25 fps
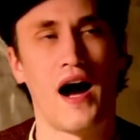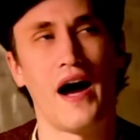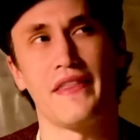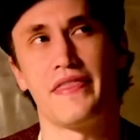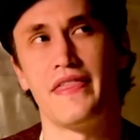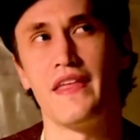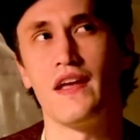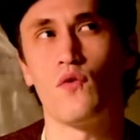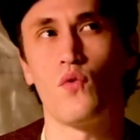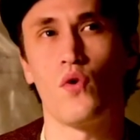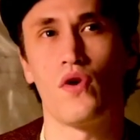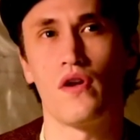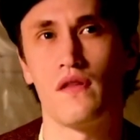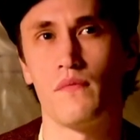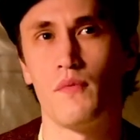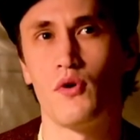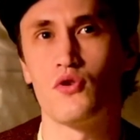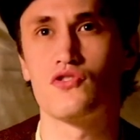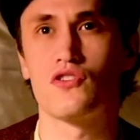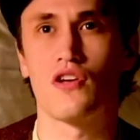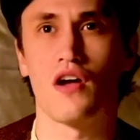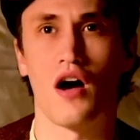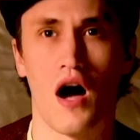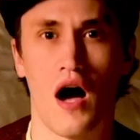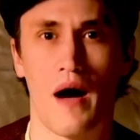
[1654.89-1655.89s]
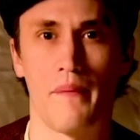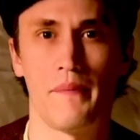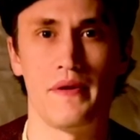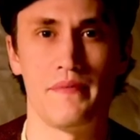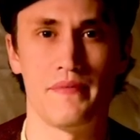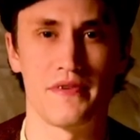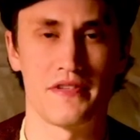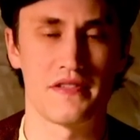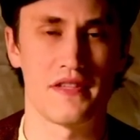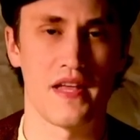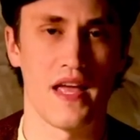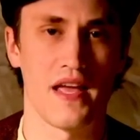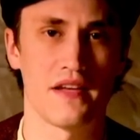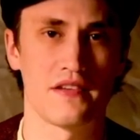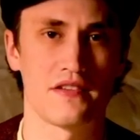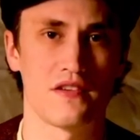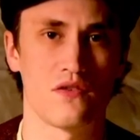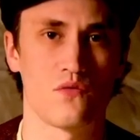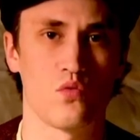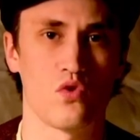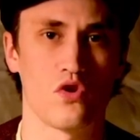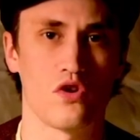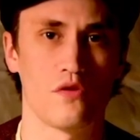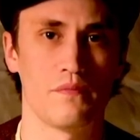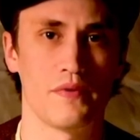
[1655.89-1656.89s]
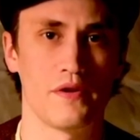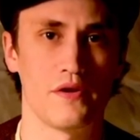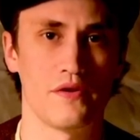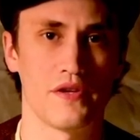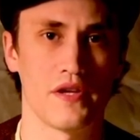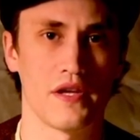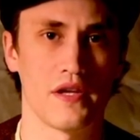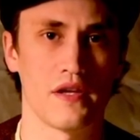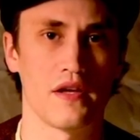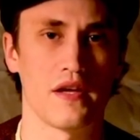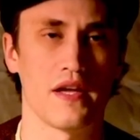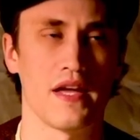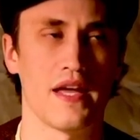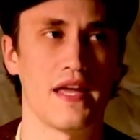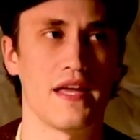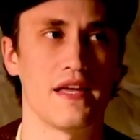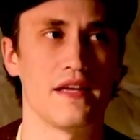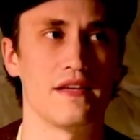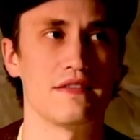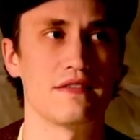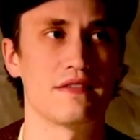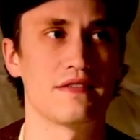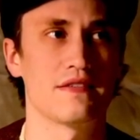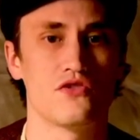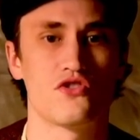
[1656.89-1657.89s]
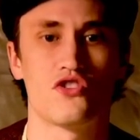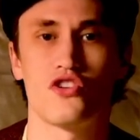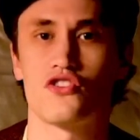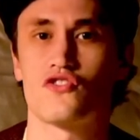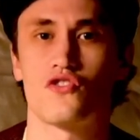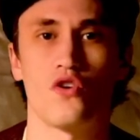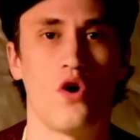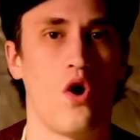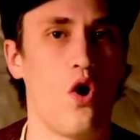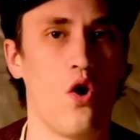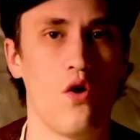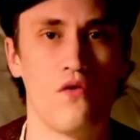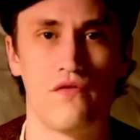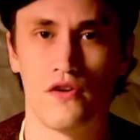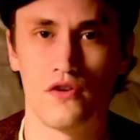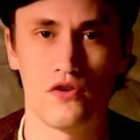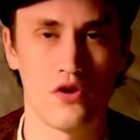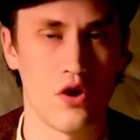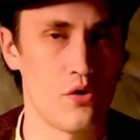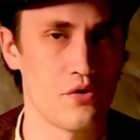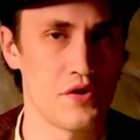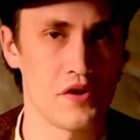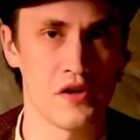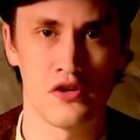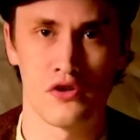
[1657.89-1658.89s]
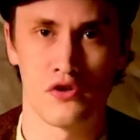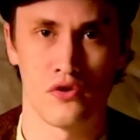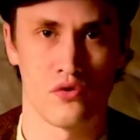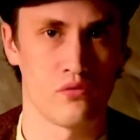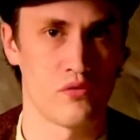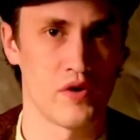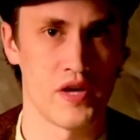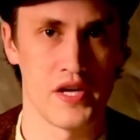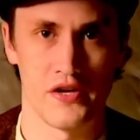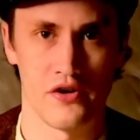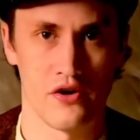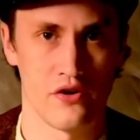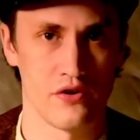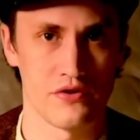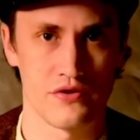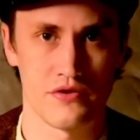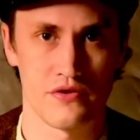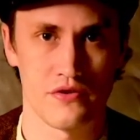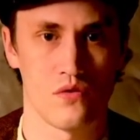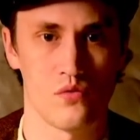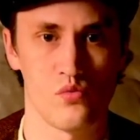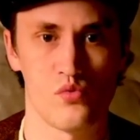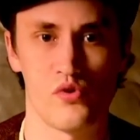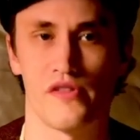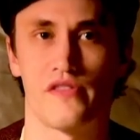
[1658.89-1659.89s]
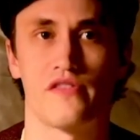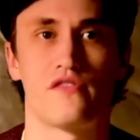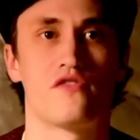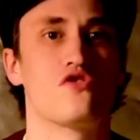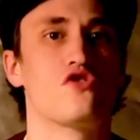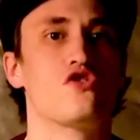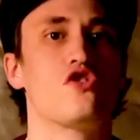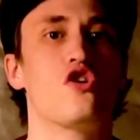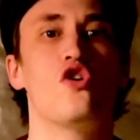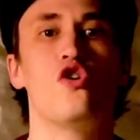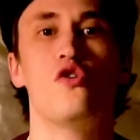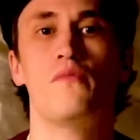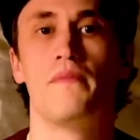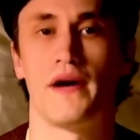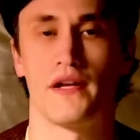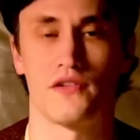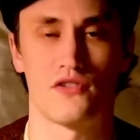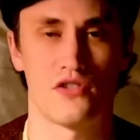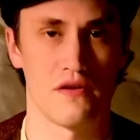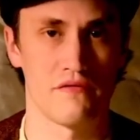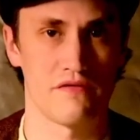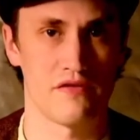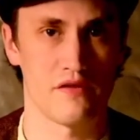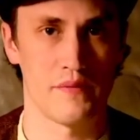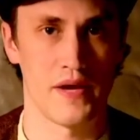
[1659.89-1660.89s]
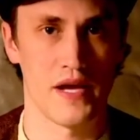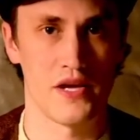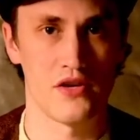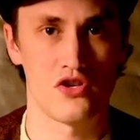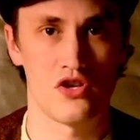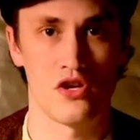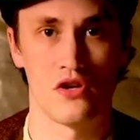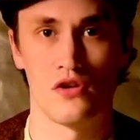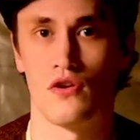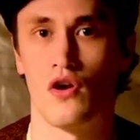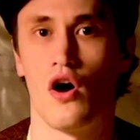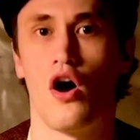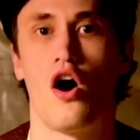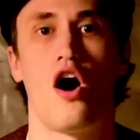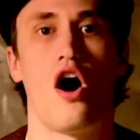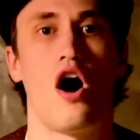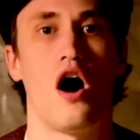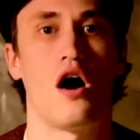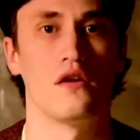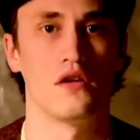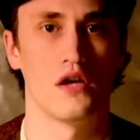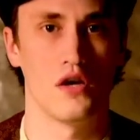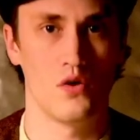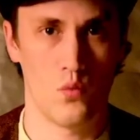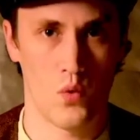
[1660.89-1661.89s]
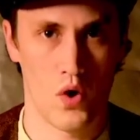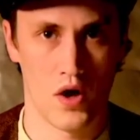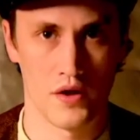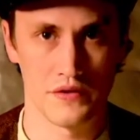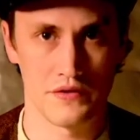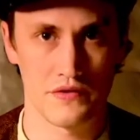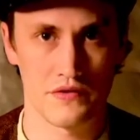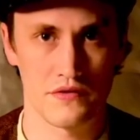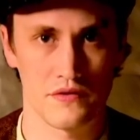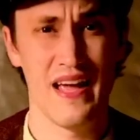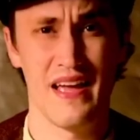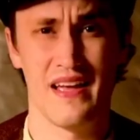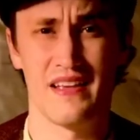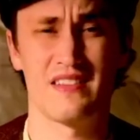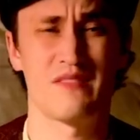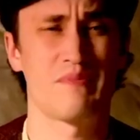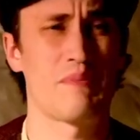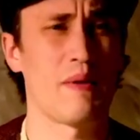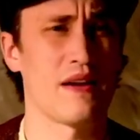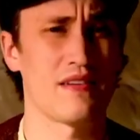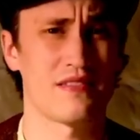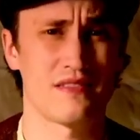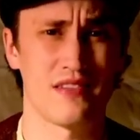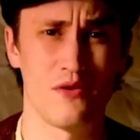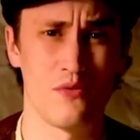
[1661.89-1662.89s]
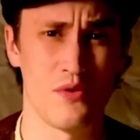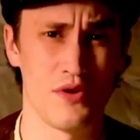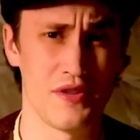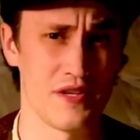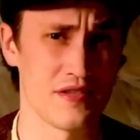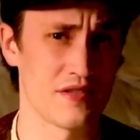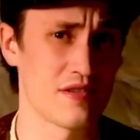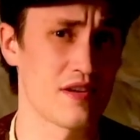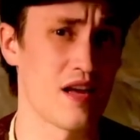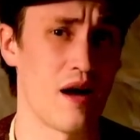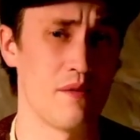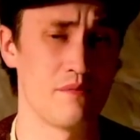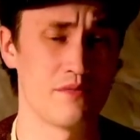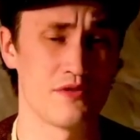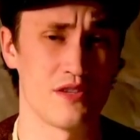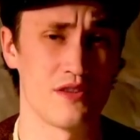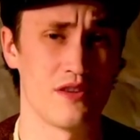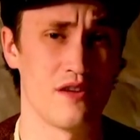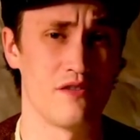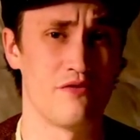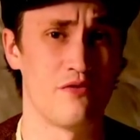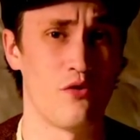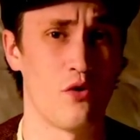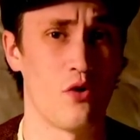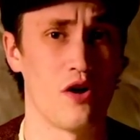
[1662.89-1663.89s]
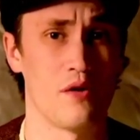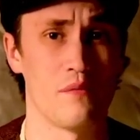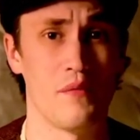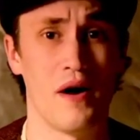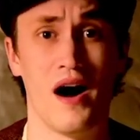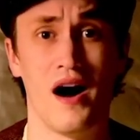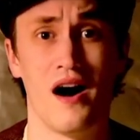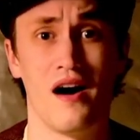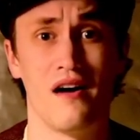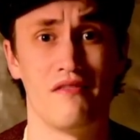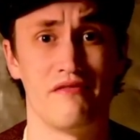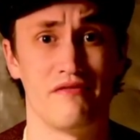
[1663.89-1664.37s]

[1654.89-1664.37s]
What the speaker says: think one of the most common mistakes in world building is just overloading your readers with too much information all at once, especially when this comes in the form of